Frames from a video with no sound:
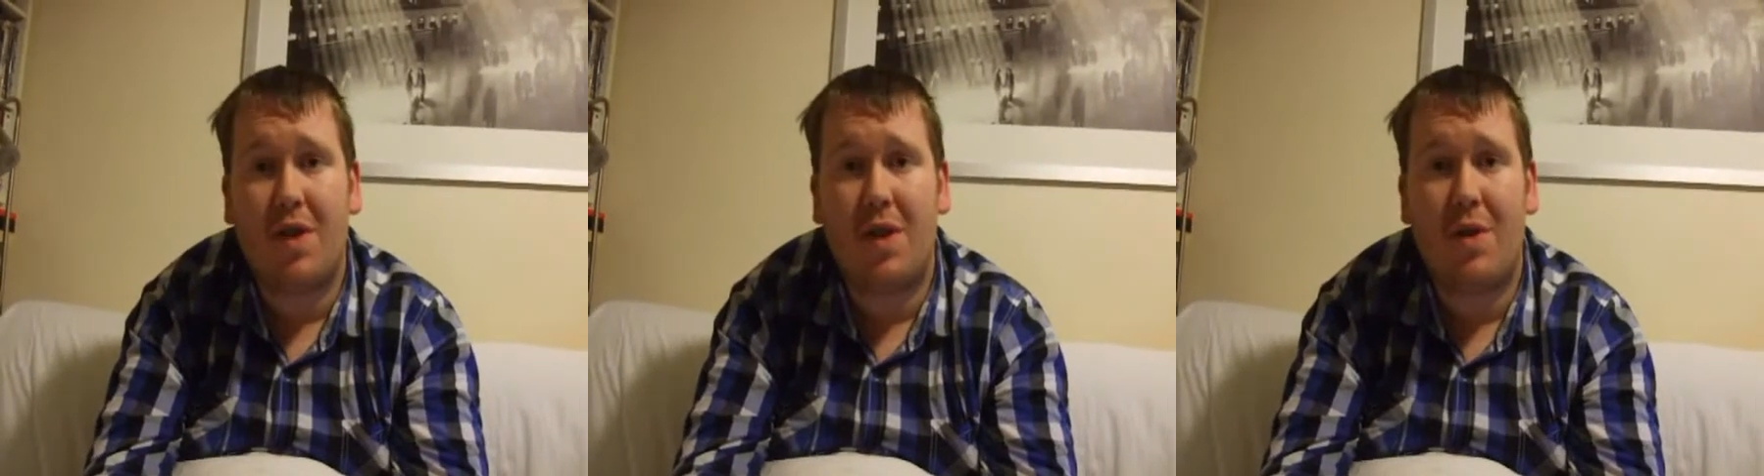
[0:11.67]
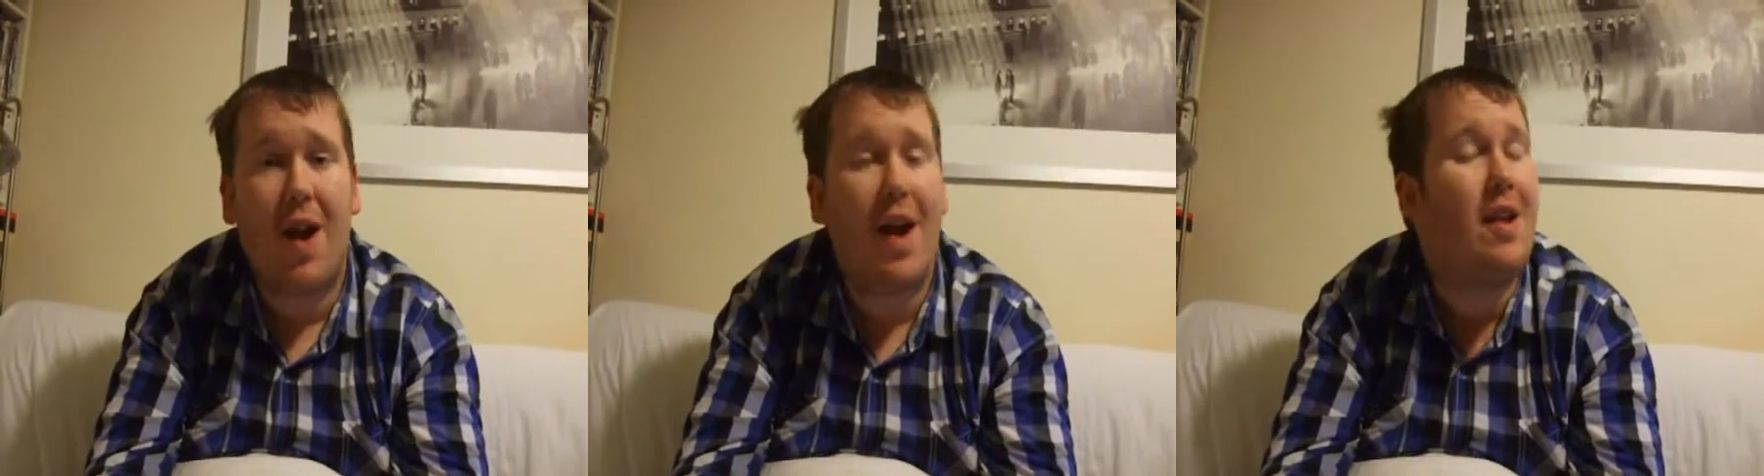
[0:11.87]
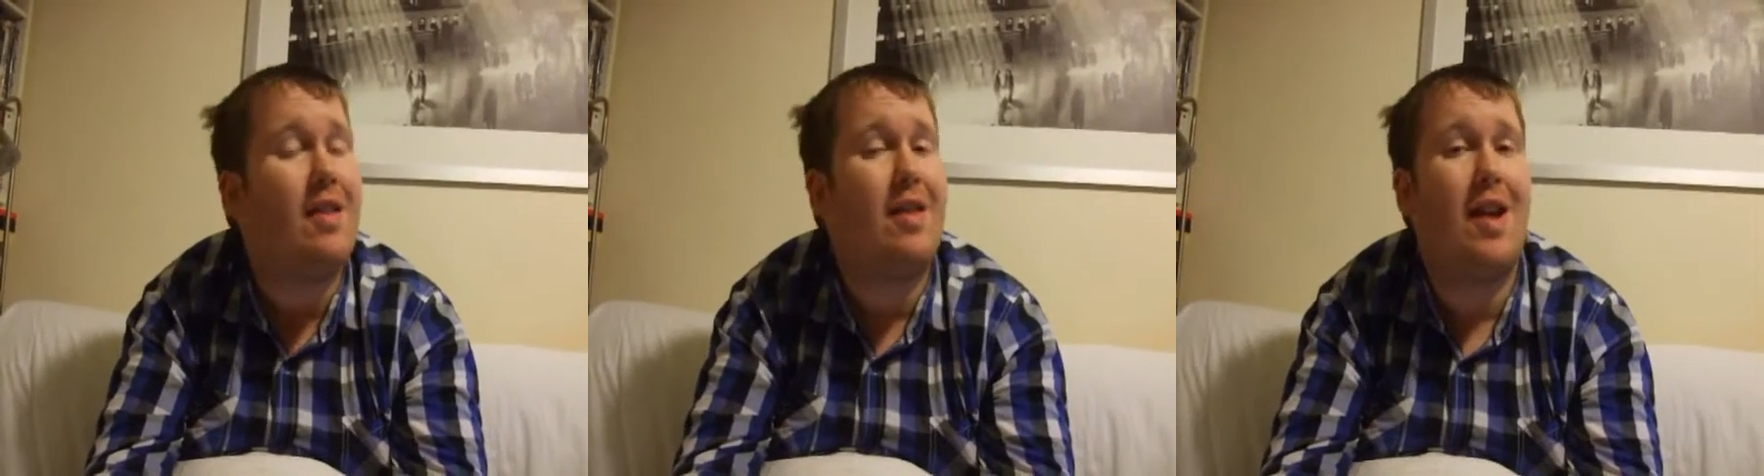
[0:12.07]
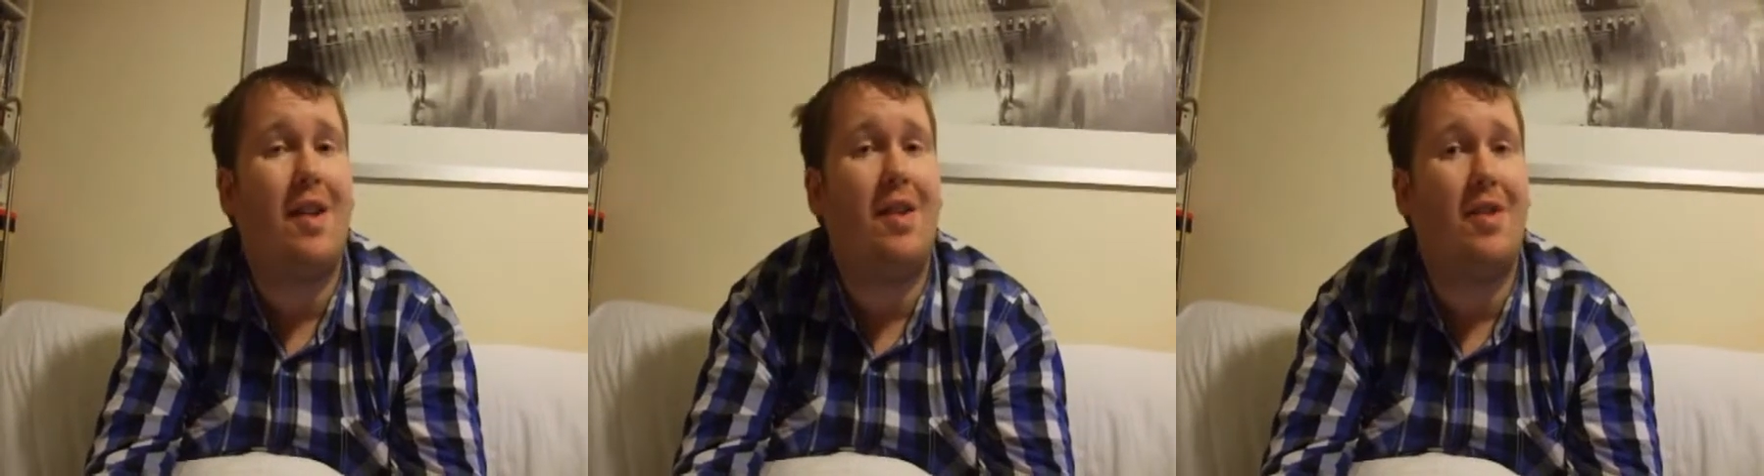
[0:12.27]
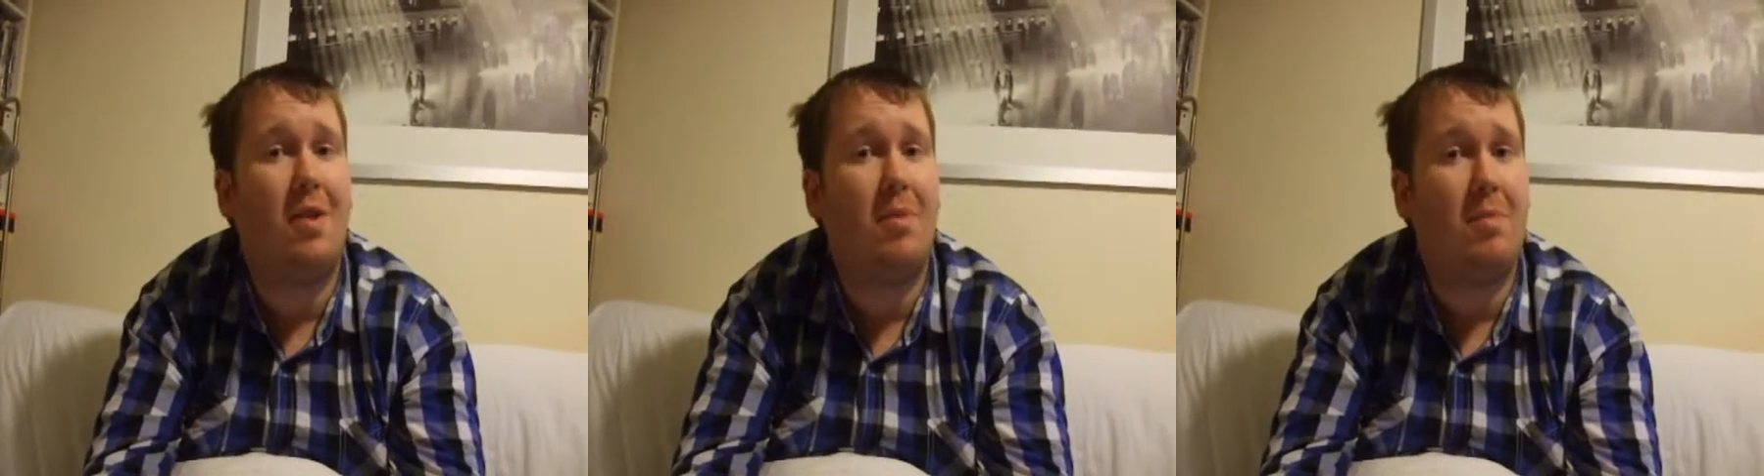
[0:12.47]
to
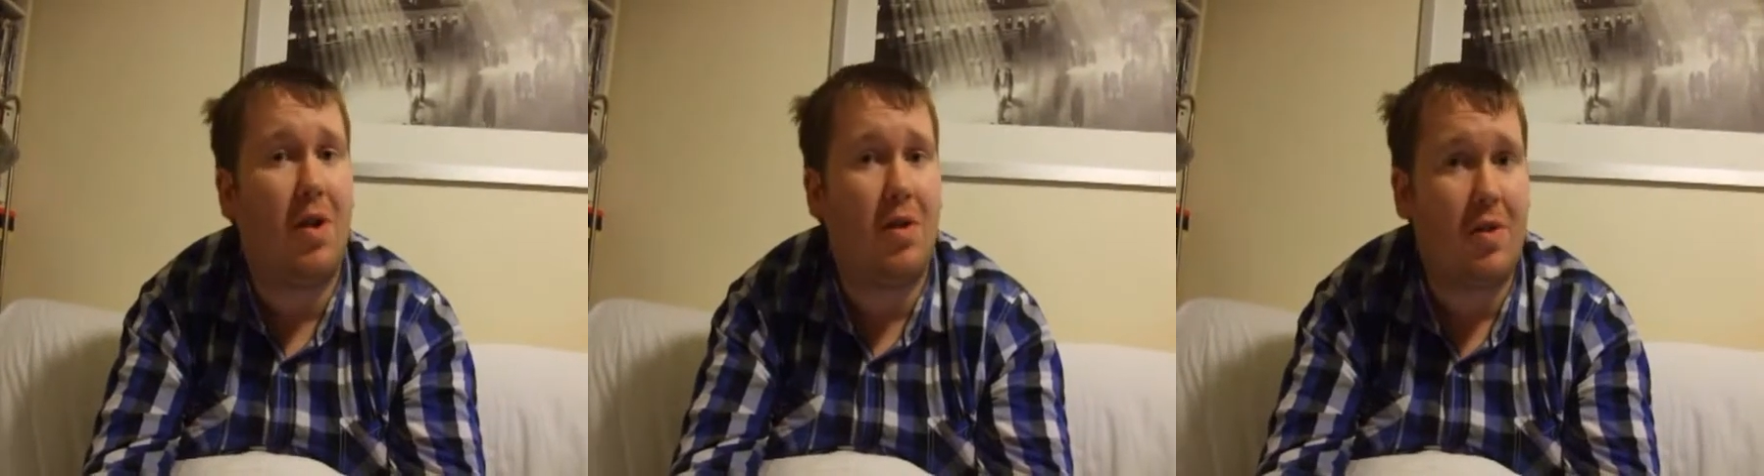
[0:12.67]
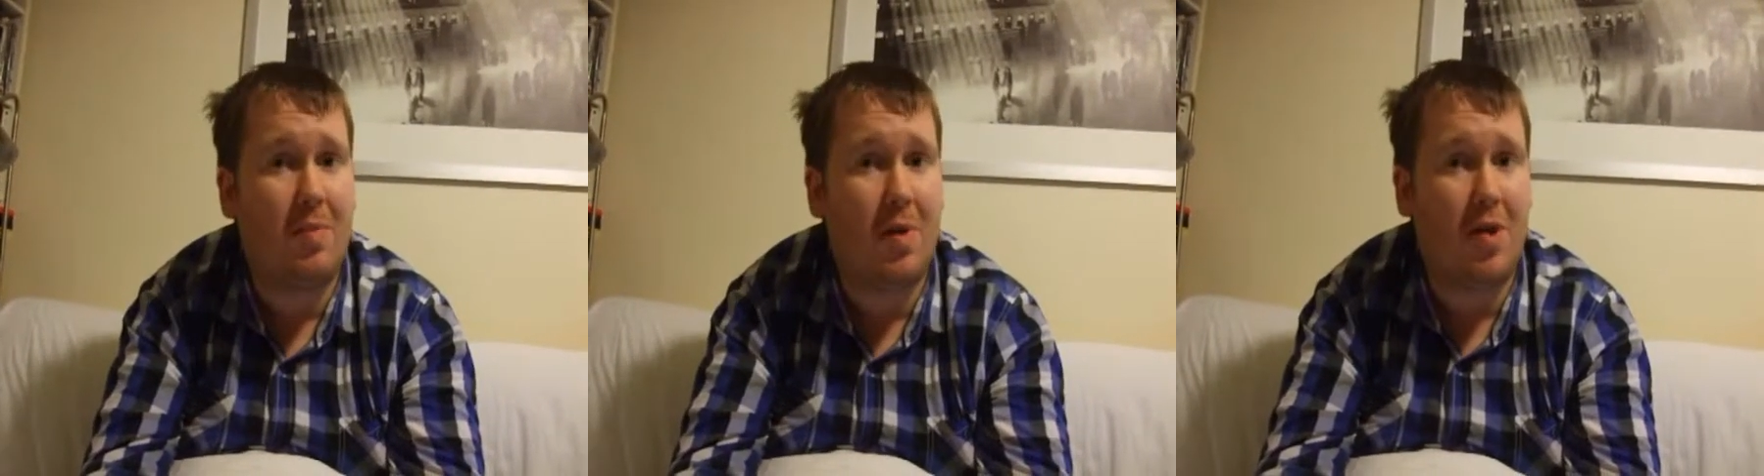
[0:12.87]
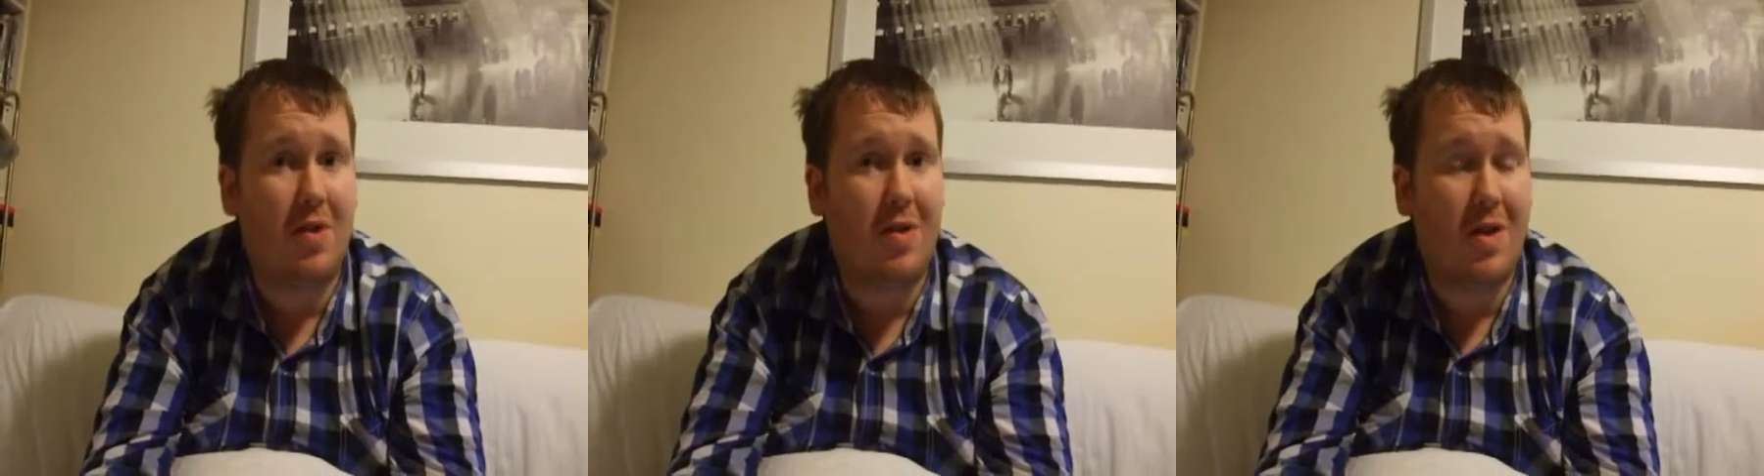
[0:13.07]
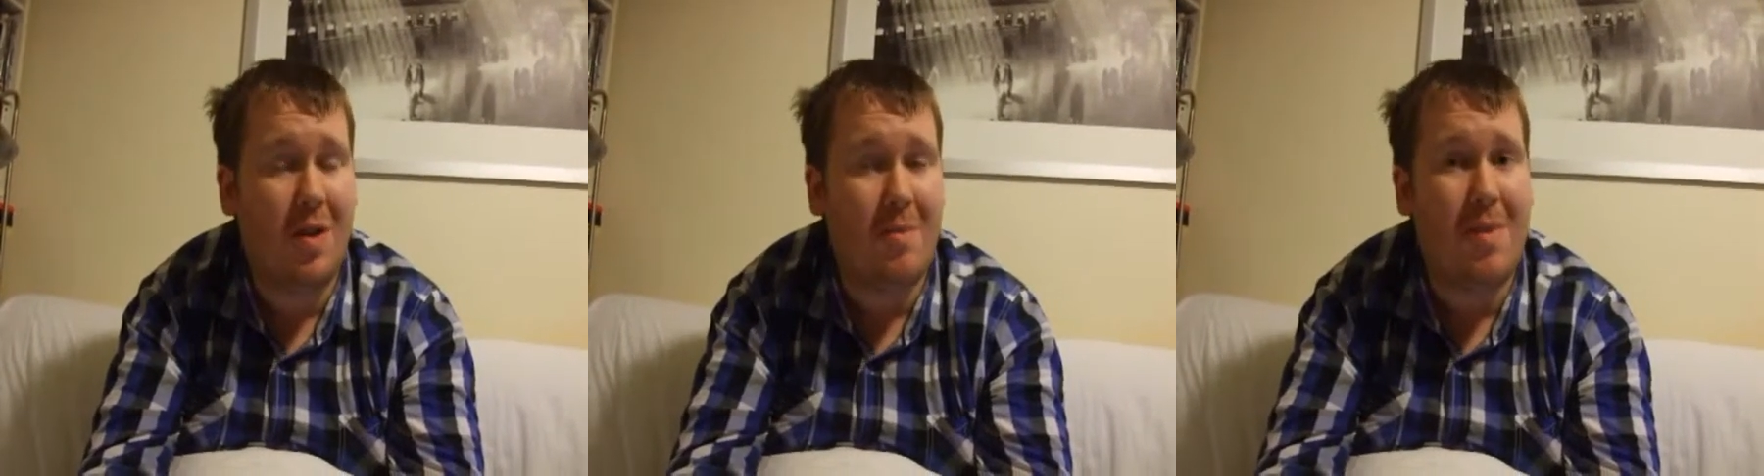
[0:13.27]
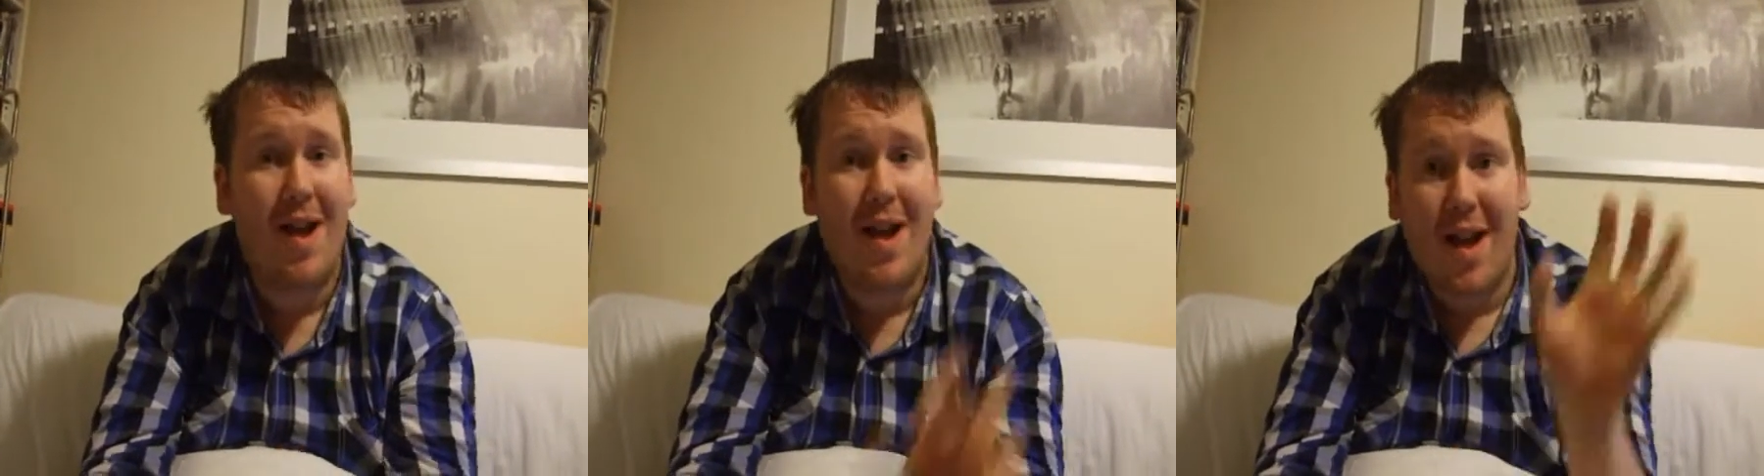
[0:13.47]

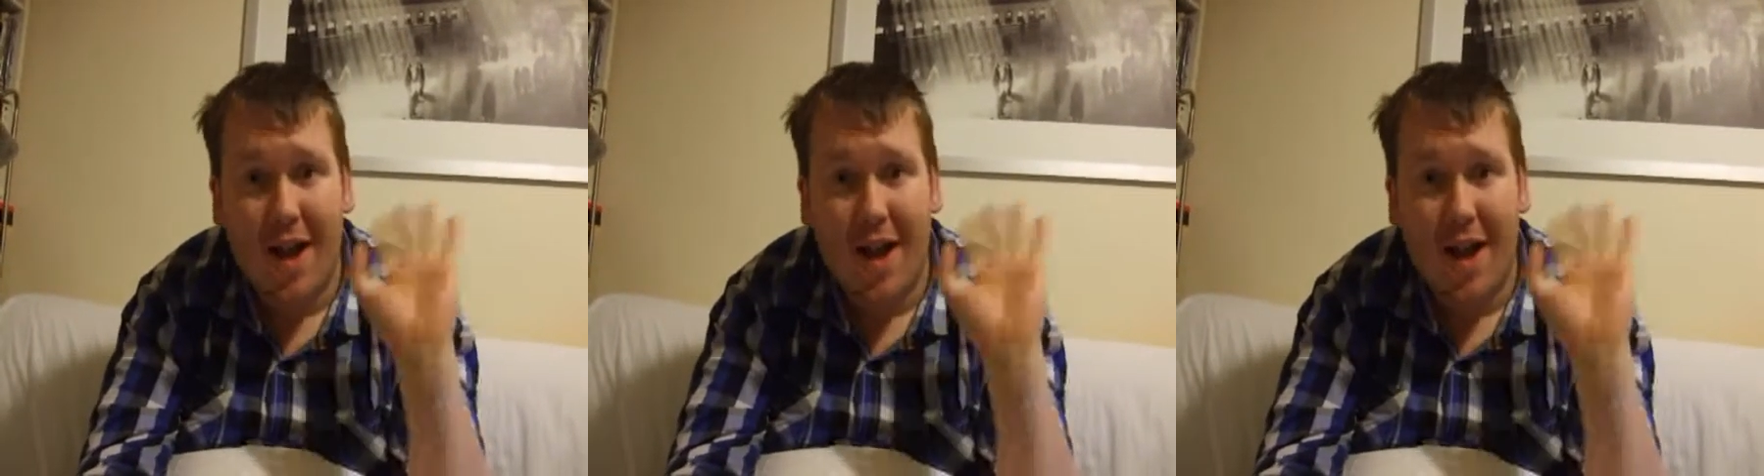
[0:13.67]
headtheatre.blogspot.com,